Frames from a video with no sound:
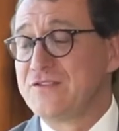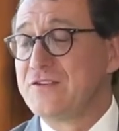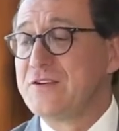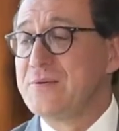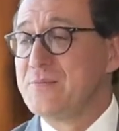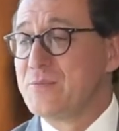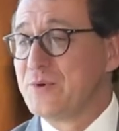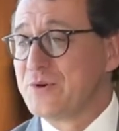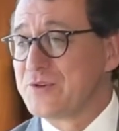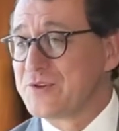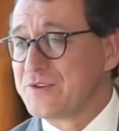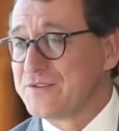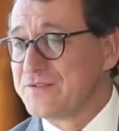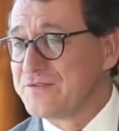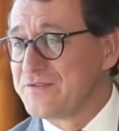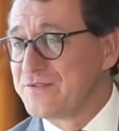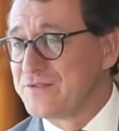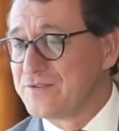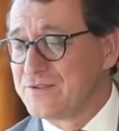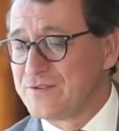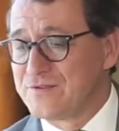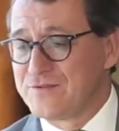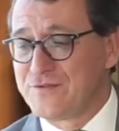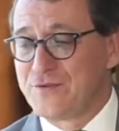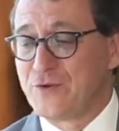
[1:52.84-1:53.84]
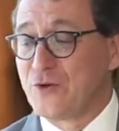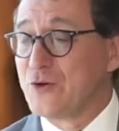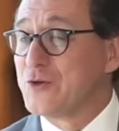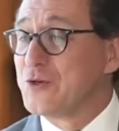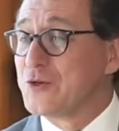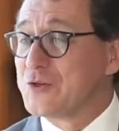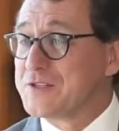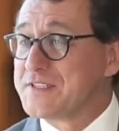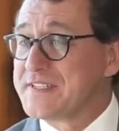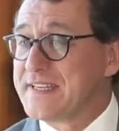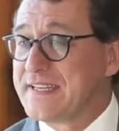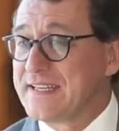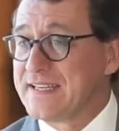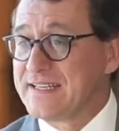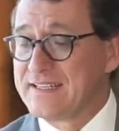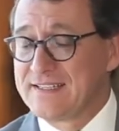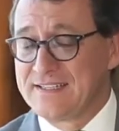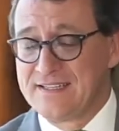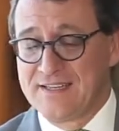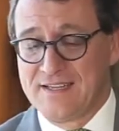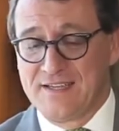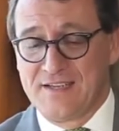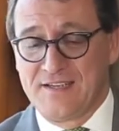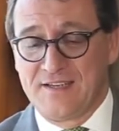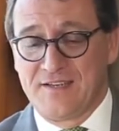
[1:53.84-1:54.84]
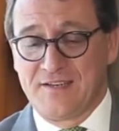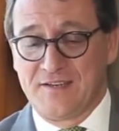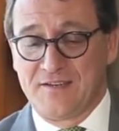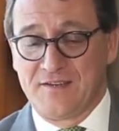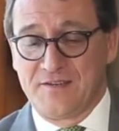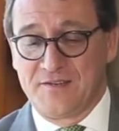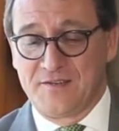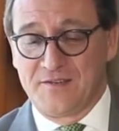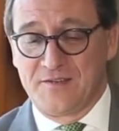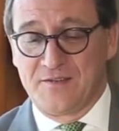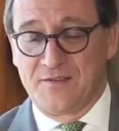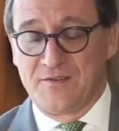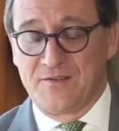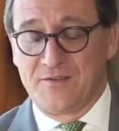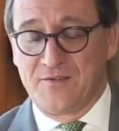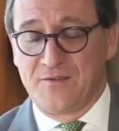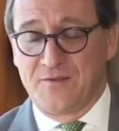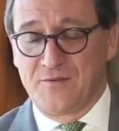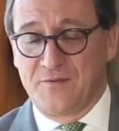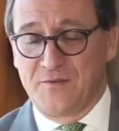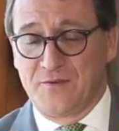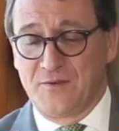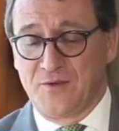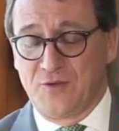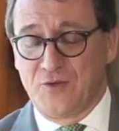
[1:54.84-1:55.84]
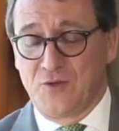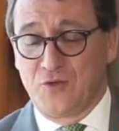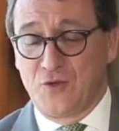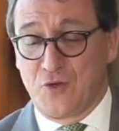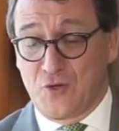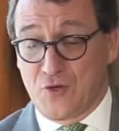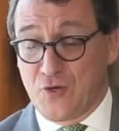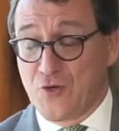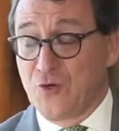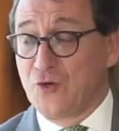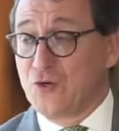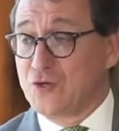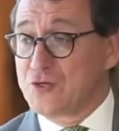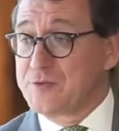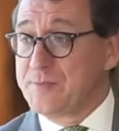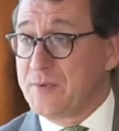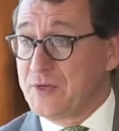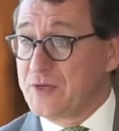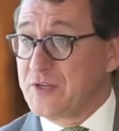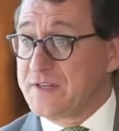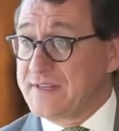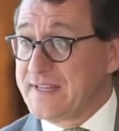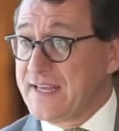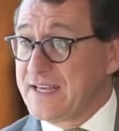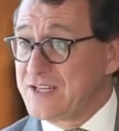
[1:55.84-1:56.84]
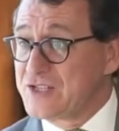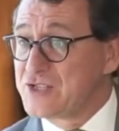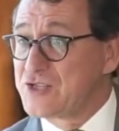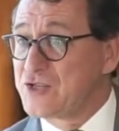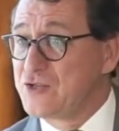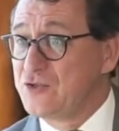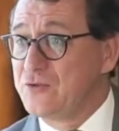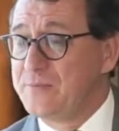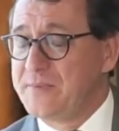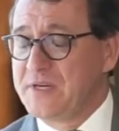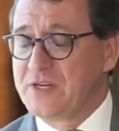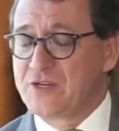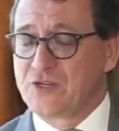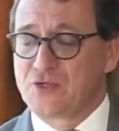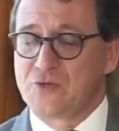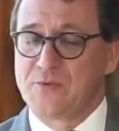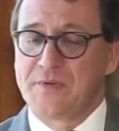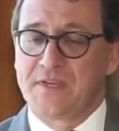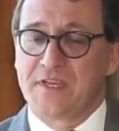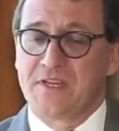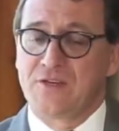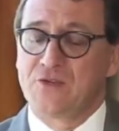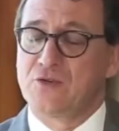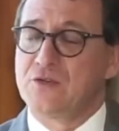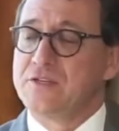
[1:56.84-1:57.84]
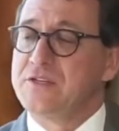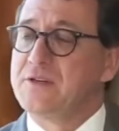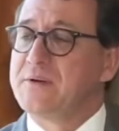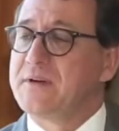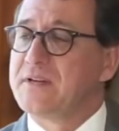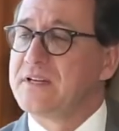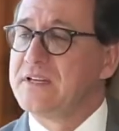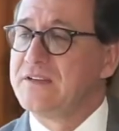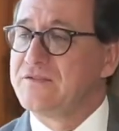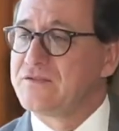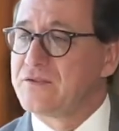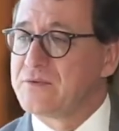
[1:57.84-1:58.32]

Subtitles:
very important for an hotel, not close but attached to, because we can go directly